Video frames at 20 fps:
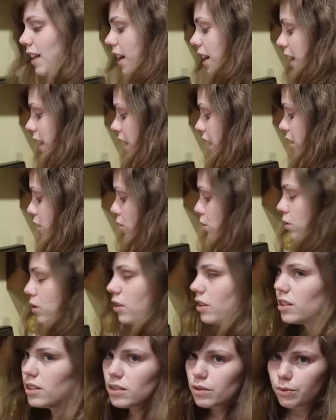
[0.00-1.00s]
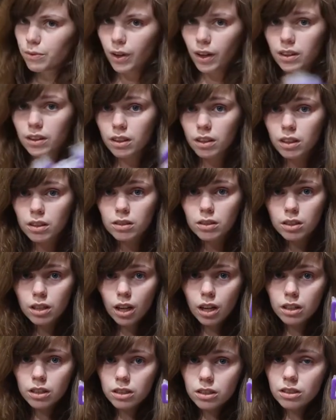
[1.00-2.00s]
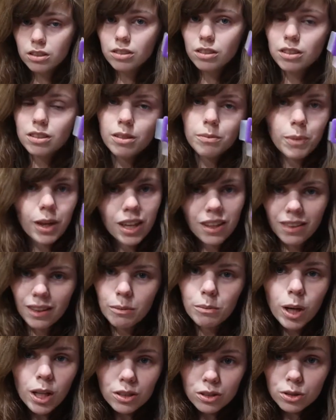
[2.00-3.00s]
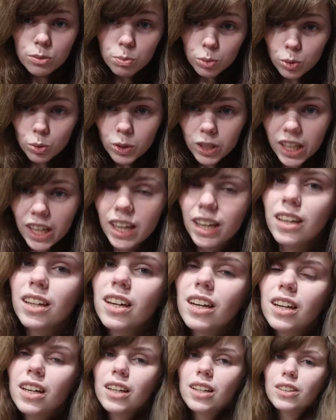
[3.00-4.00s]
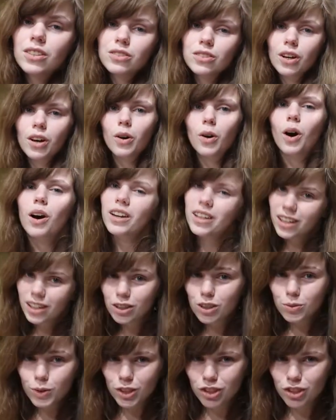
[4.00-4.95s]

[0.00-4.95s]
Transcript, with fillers: that I use these fun little cutters to make them spooky. So here's